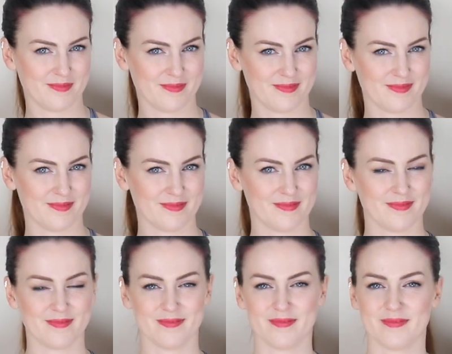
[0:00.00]

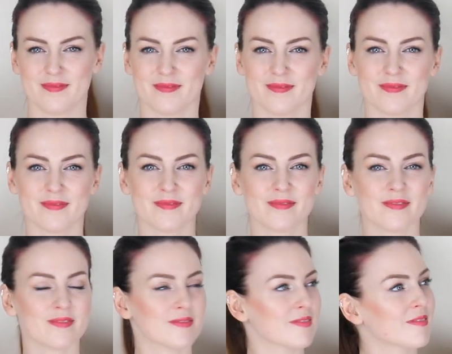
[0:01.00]
(silent)